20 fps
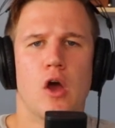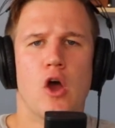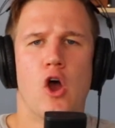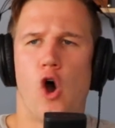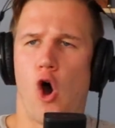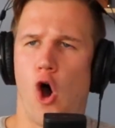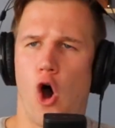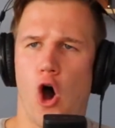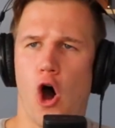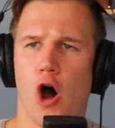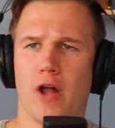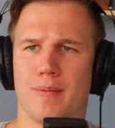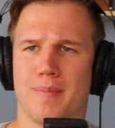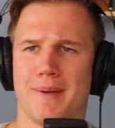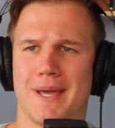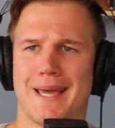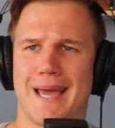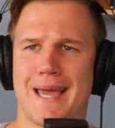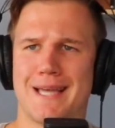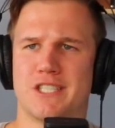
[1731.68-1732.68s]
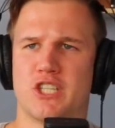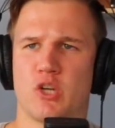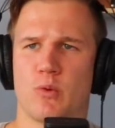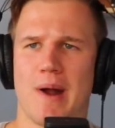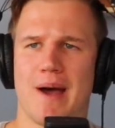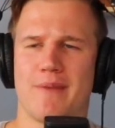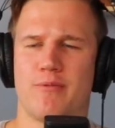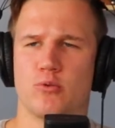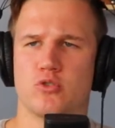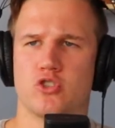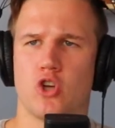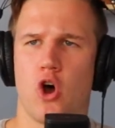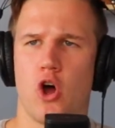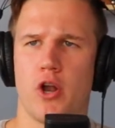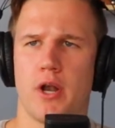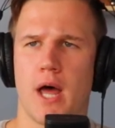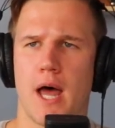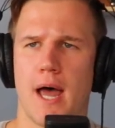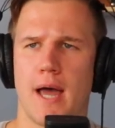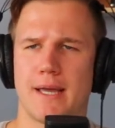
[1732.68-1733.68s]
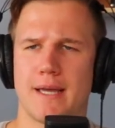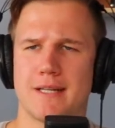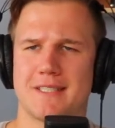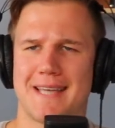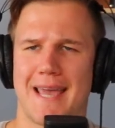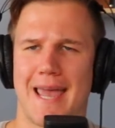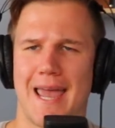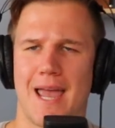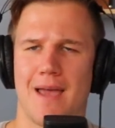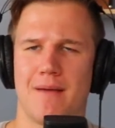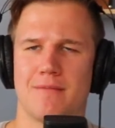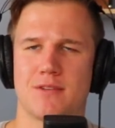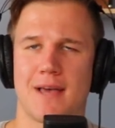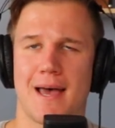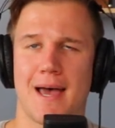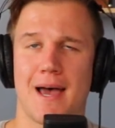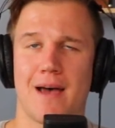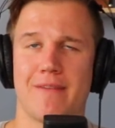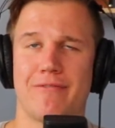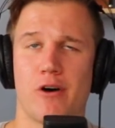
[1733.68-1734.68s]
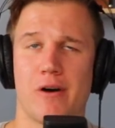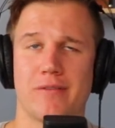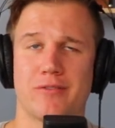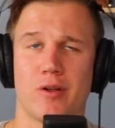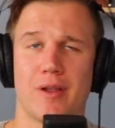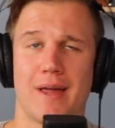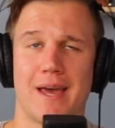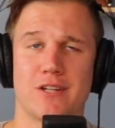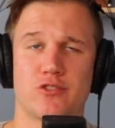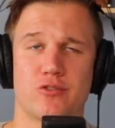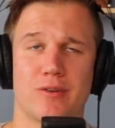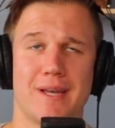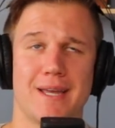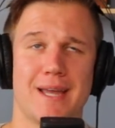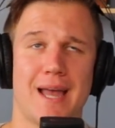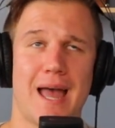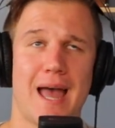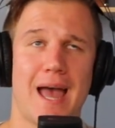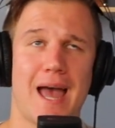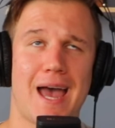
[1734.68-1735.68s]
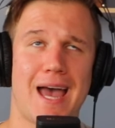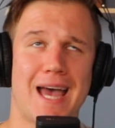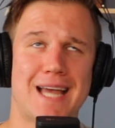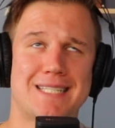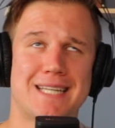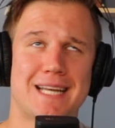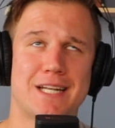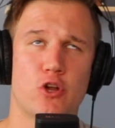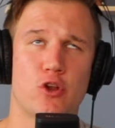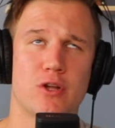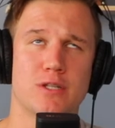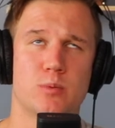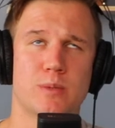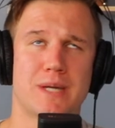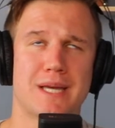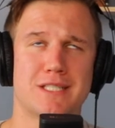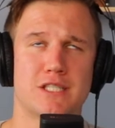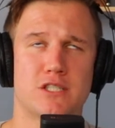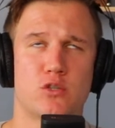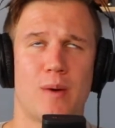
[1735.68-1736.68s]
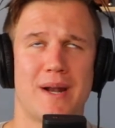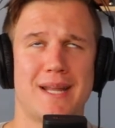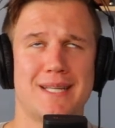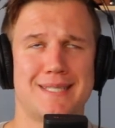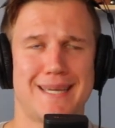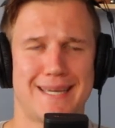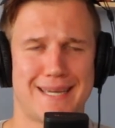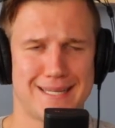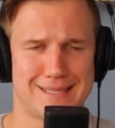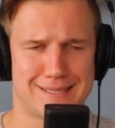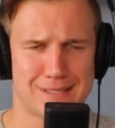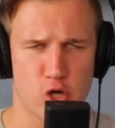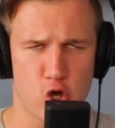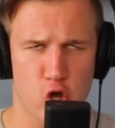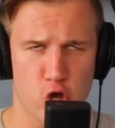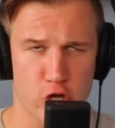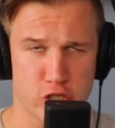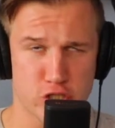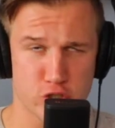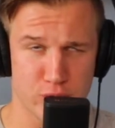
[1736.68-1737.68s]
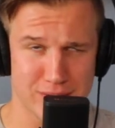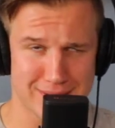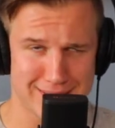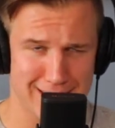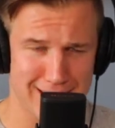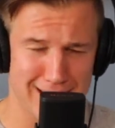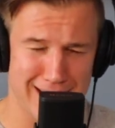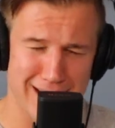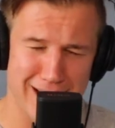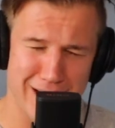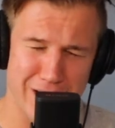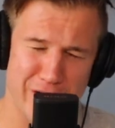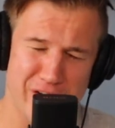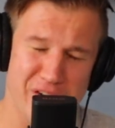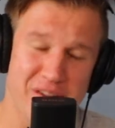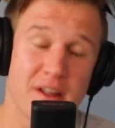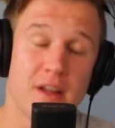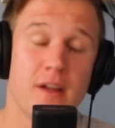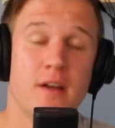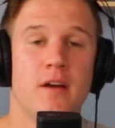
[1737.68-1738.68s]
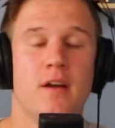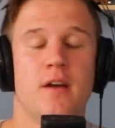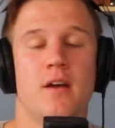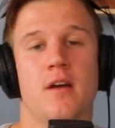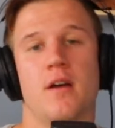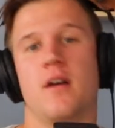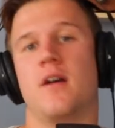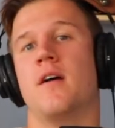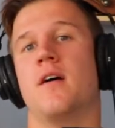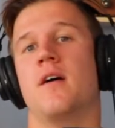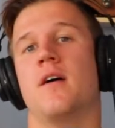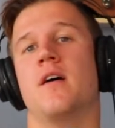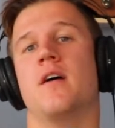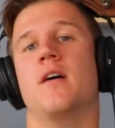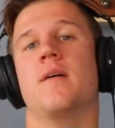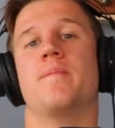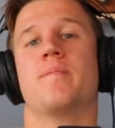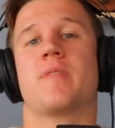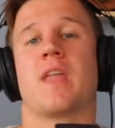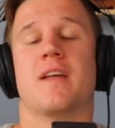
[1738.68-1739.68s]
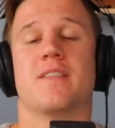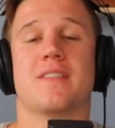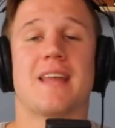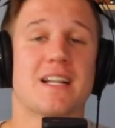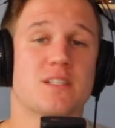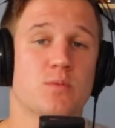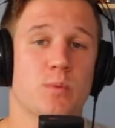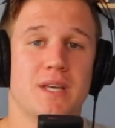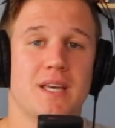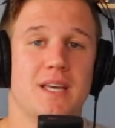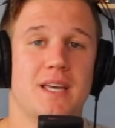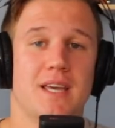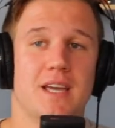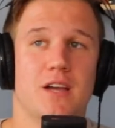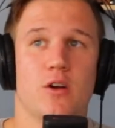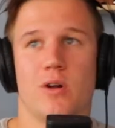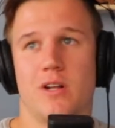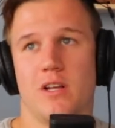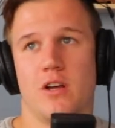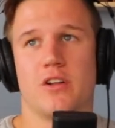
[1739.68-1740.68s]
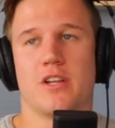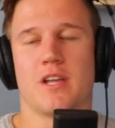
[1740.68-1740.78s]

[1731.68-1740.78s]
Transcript: Oh, the big Easter raffle's on. Get your hams. $5 entry. $10 will get you 20 tickets. Oh, it's a good deal. That's what you hear. Or on